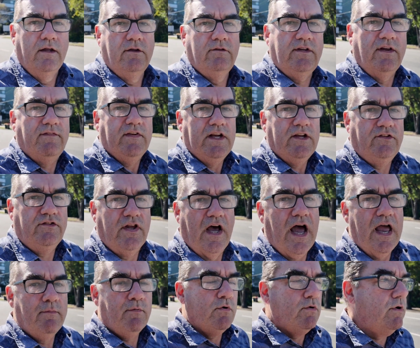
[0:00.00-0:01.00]
Tiffany's
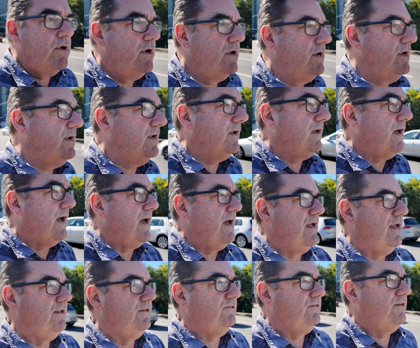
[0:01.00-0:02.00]
table
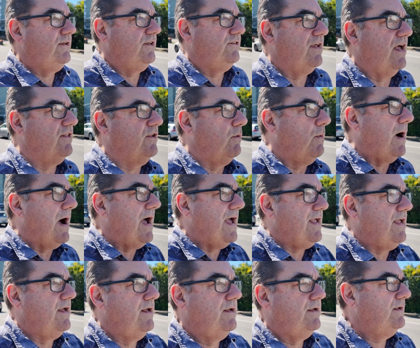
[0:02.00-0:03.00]
is
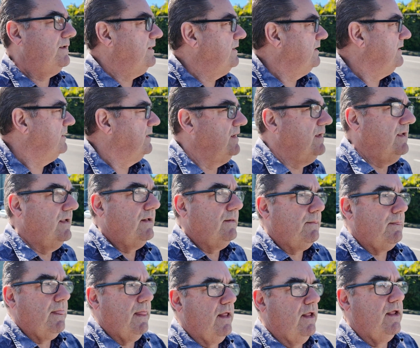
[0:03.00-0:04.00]
underway
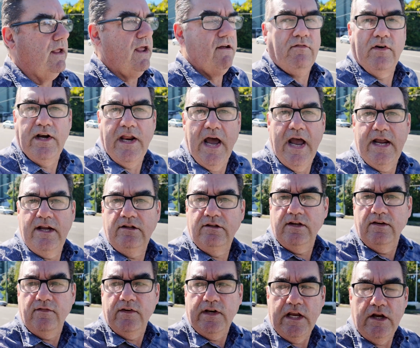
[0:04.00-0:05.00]
every day.
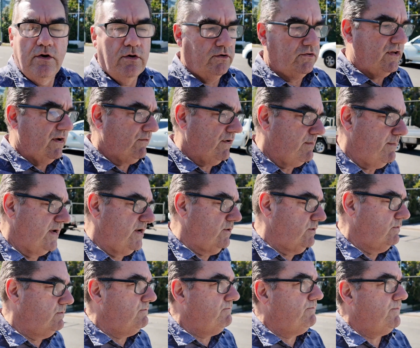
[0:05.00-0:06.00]
Tiffany cooks every meal.
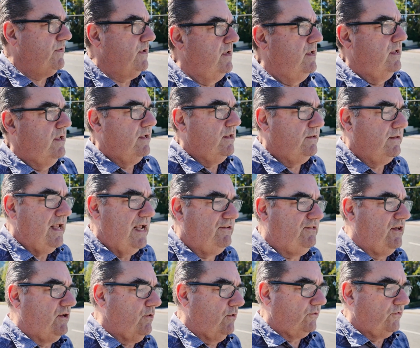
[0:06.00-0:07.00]

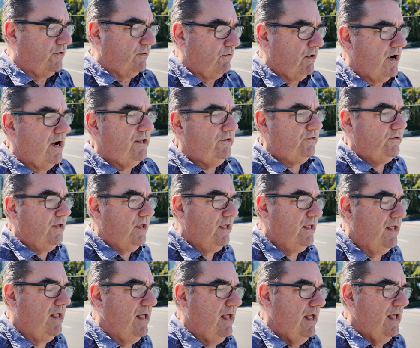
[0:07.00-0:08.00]
Nancy cooks the rice.
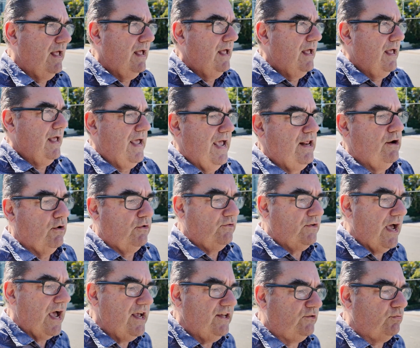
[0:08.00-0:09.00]
And on
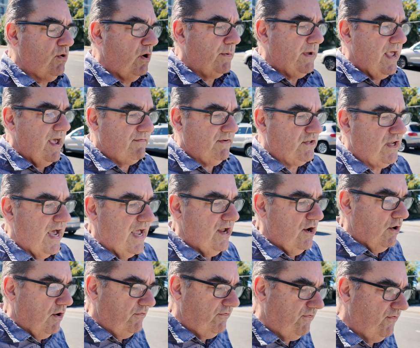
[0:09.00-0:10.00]
days where we have a day
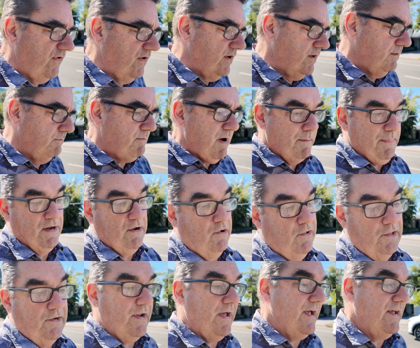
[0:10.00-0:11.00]
off, public
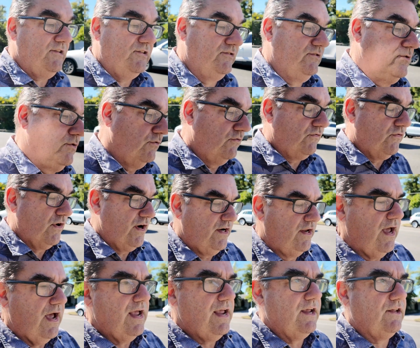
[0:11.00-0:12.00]
holidays, school-free
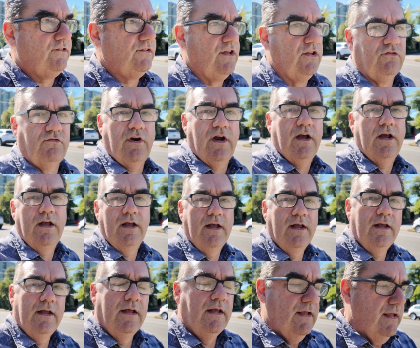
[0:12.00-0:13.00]
day, etc.,
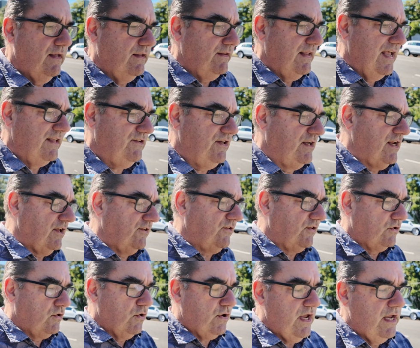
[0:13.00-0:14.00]
Nancy does the
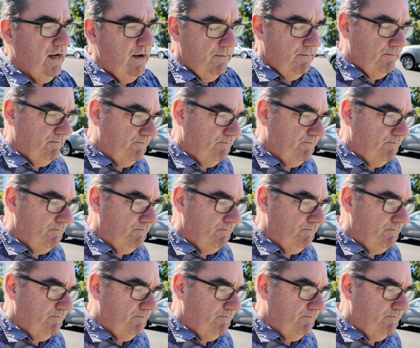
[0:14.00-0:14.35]
cooking.